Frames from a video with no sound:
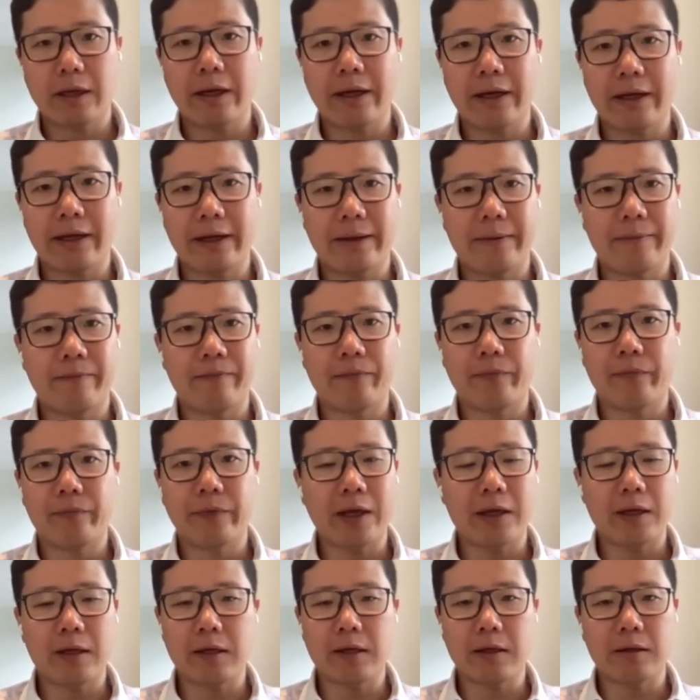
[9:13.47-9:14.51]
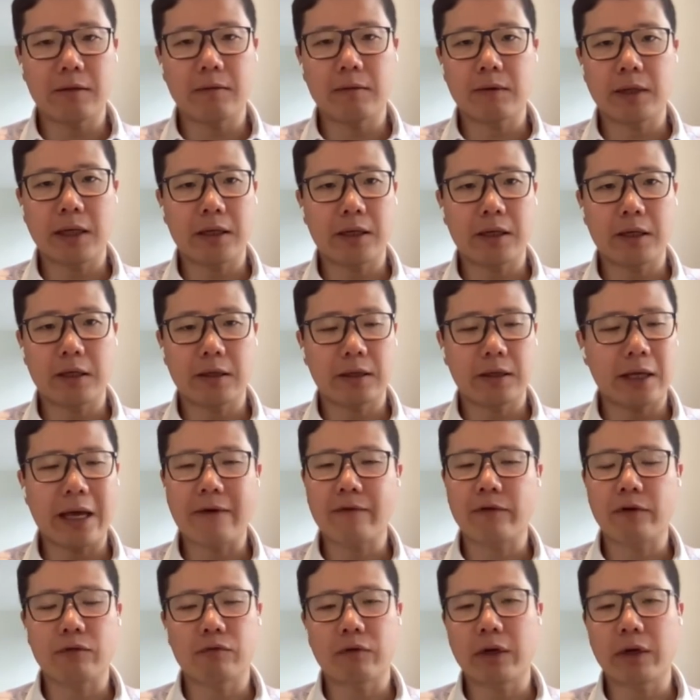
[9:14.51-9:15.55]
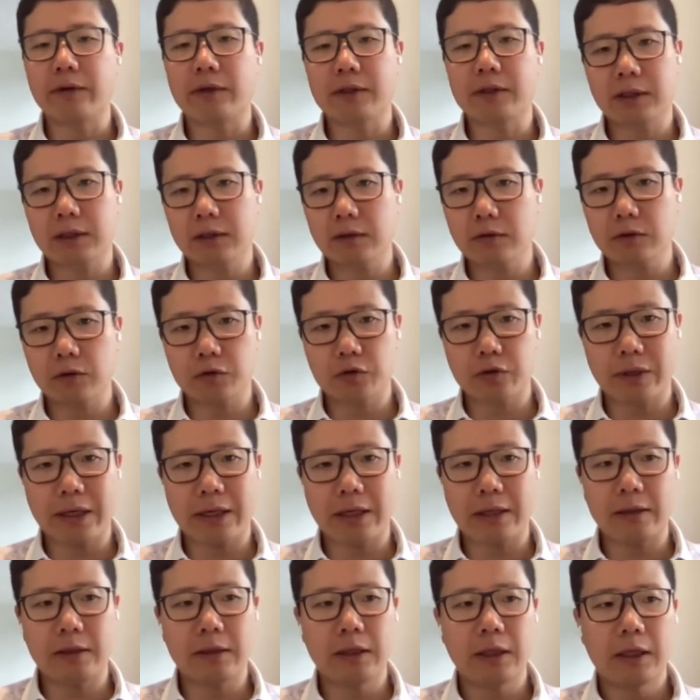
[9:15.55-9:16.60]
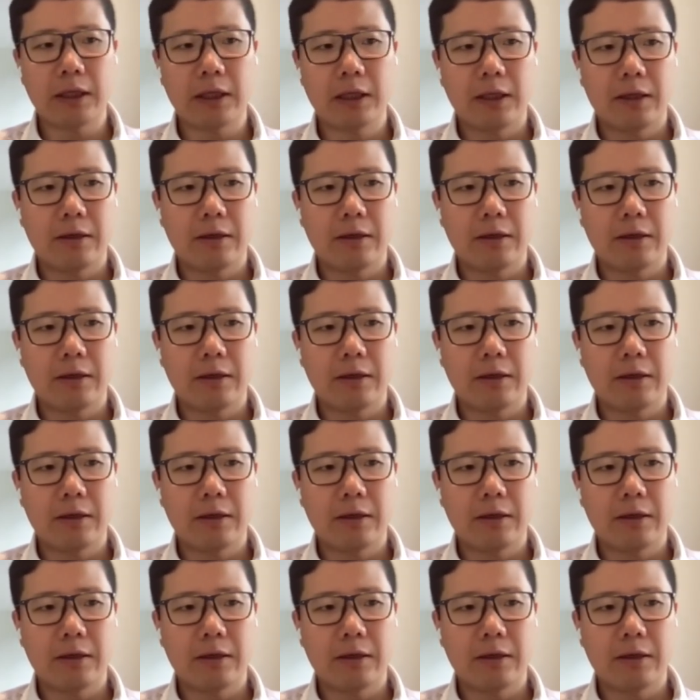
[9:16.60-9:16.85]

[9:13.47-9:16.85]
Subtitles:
they have to run this clinical trial,